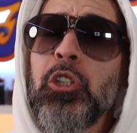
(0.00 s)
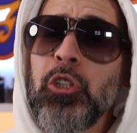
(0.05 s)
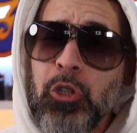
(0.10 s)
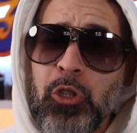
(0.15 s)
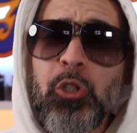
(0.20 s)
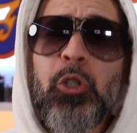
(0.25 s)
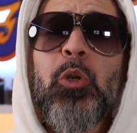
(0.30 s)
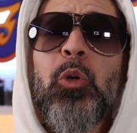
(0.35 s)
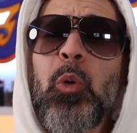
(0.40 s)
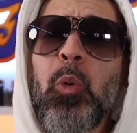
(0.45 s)

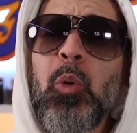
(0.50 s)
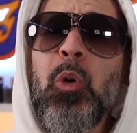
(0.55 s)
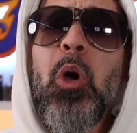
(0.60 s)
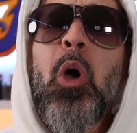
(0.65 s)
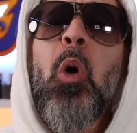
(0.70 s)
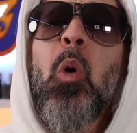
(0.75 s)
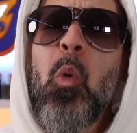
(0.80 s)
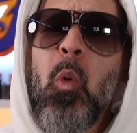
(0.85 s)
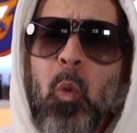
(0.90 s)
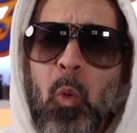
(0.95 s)
Two,
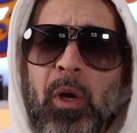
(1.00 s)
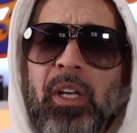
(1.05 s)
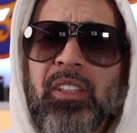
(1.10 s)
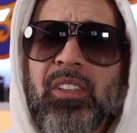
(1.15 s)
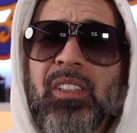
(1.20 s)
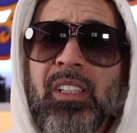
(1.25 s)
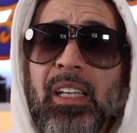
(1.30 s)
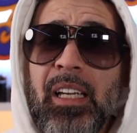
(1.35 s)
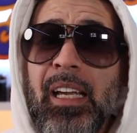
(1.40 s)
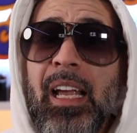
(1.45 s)

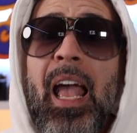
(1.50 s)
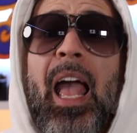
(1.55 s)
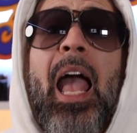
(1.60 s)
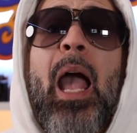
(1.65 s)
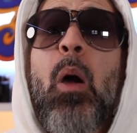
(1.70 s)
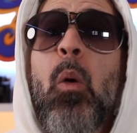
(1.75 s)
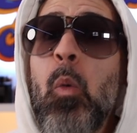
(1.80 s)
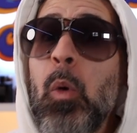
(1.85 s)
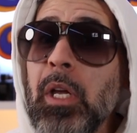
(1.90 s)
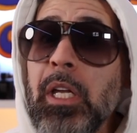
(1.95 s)
whiskey.
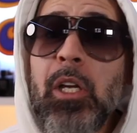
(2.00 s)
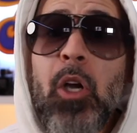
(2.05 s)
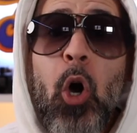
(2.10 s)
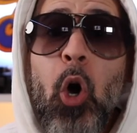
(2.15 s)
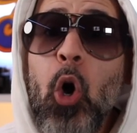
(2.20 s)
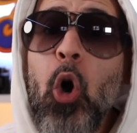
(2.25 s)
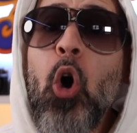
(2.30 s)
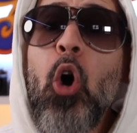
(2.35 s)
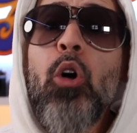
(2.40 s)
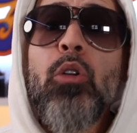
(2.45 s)
We
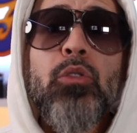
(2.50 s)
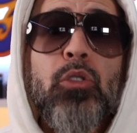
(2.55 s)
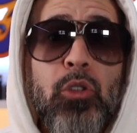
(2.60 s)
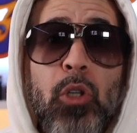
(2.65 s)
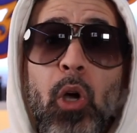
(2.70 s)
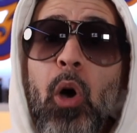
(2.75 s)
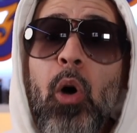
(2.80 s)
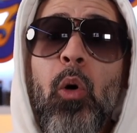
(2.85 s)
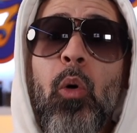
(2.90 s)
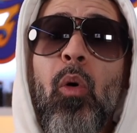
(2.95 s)
all
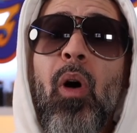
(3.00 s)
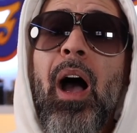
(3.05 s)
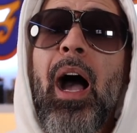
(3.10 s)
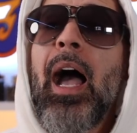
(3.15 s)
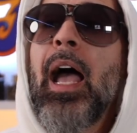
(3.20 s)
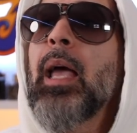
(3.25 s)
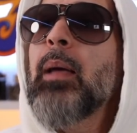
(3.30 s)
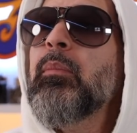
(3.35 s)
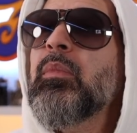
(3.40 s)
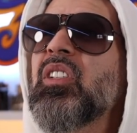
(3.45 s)
know
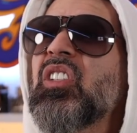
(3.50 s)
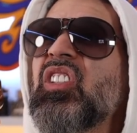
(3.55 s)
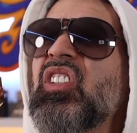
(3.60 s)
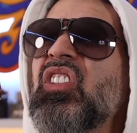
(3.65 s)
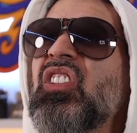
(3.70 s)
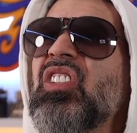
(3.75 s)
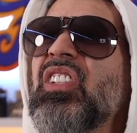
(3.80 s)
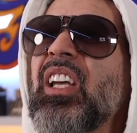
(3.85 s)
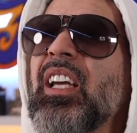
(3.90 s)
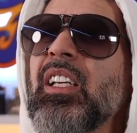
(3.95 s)
I'm
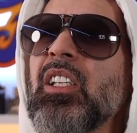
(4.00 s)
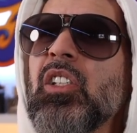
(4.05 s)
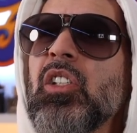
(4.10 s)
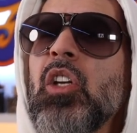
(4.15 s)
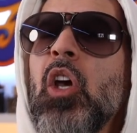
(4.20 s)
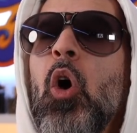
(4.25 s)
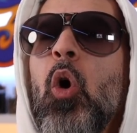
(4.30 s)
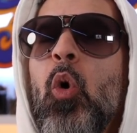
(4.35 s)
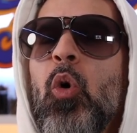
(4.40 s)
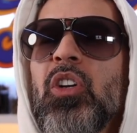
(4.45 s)
6
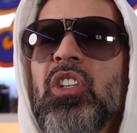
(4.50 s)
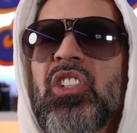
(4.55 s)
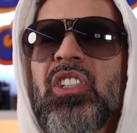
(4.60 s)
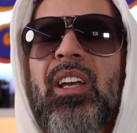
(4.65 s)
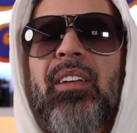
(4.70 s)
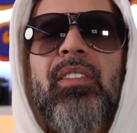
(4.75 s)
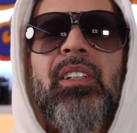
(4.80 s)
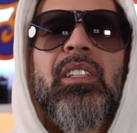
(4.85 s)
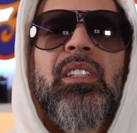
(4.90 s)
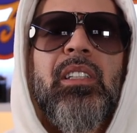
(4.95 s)
or
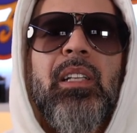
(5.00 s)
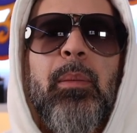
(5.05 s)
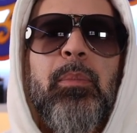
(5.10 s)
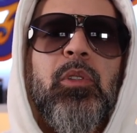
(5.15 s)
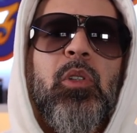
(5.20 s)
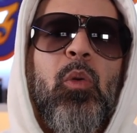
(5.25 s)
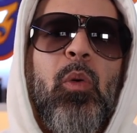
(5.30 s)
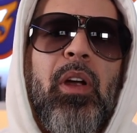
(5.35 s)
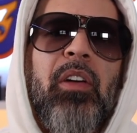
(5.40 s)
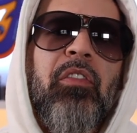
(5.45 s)
7 steps
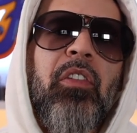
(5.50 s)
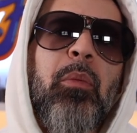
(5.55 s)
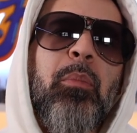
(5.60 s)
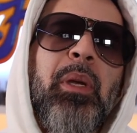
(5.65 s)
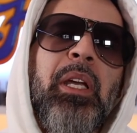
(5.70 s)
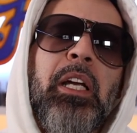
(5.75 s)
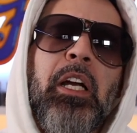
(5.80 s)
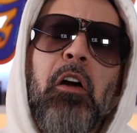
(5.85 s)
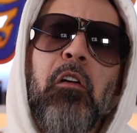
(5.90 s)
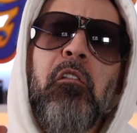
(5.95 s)
away from
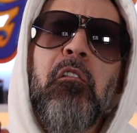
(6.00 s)
being a